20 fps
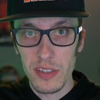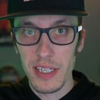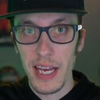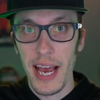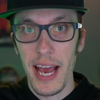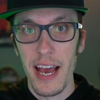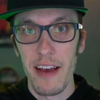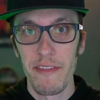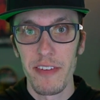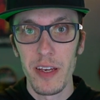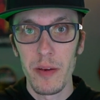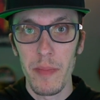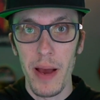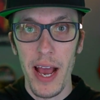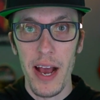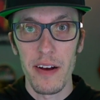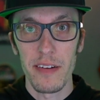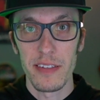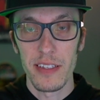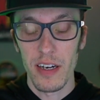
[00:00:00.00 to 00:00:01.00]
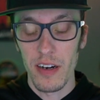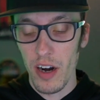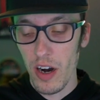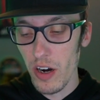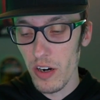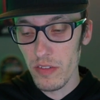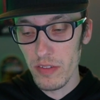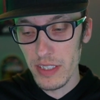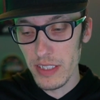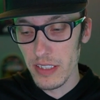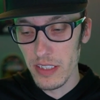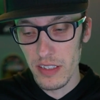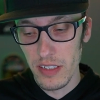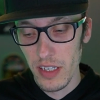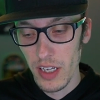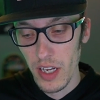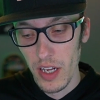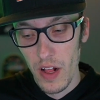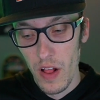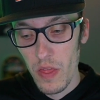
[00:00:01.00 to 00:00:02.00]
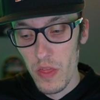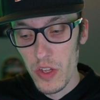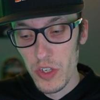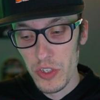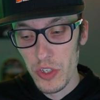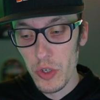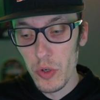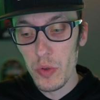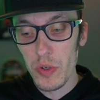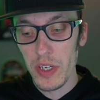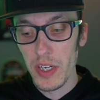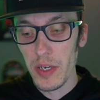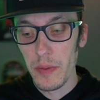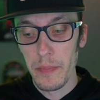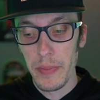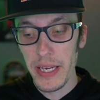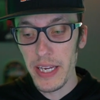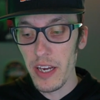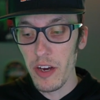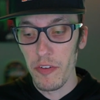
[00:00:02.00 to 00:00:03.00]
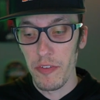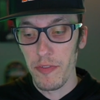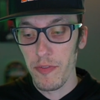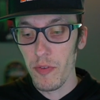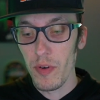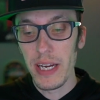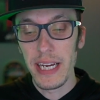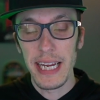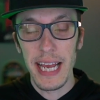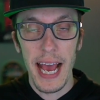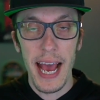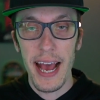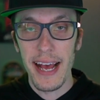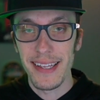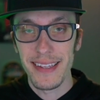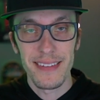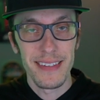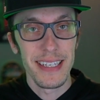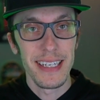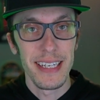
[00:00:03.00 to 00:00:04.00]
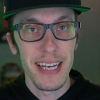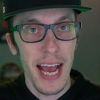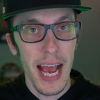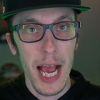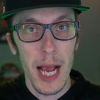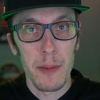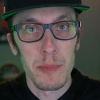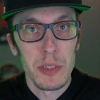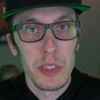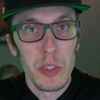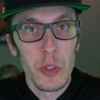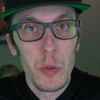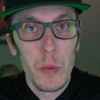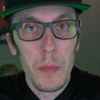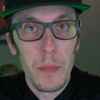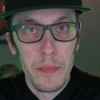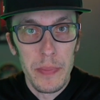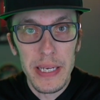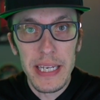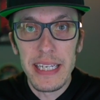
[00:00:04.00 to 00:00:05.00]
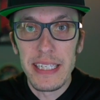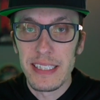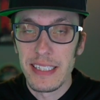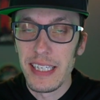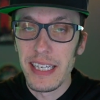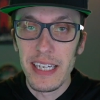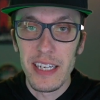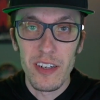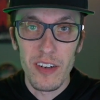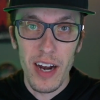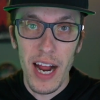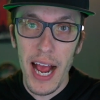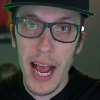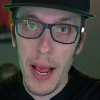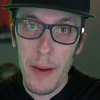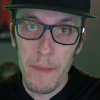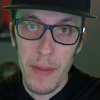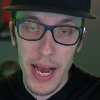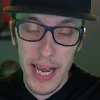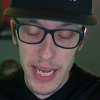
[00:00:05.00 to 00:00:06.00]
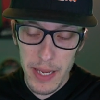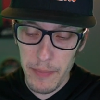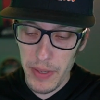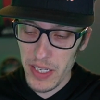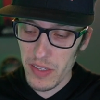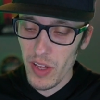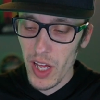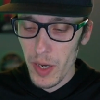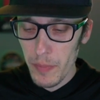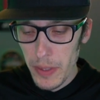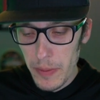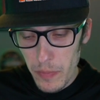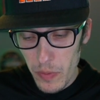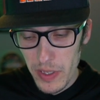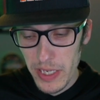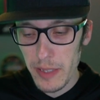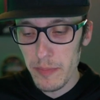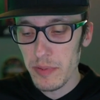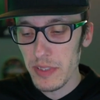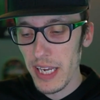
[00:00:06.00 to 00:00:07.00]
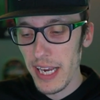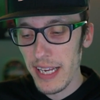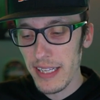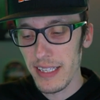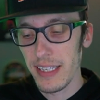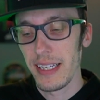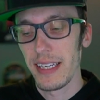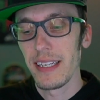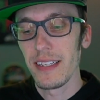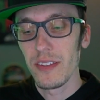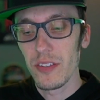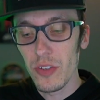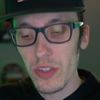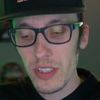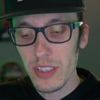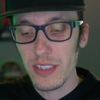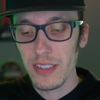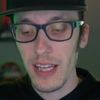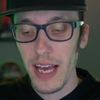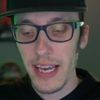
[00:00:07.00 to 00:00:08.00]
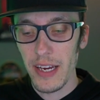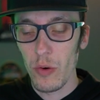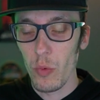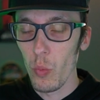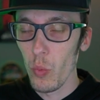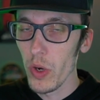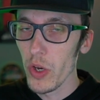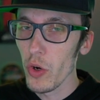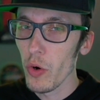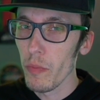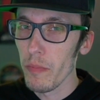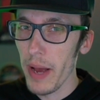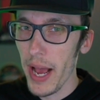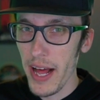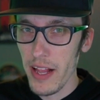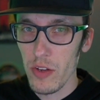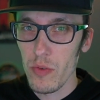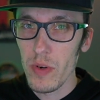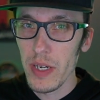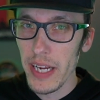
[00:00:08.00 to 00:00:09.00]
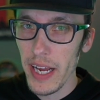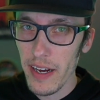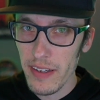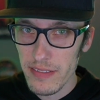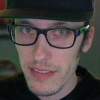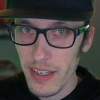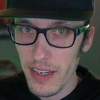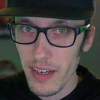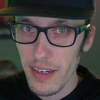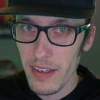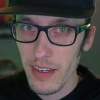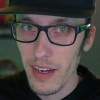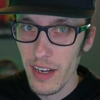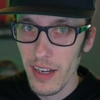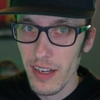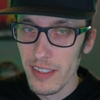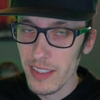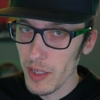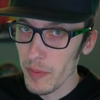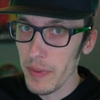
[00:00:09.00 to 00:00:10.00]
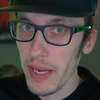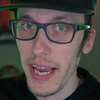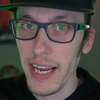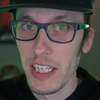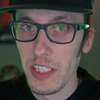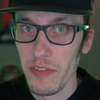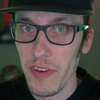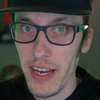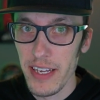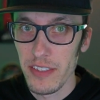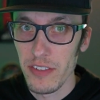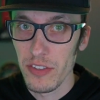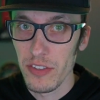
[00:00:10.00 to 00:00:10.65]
to have him out there early. The dude could be a freak athlete, an absolute beast here at Miami. A lot of people keep saying that he looks like Will Mallory out there. Some Canes fans are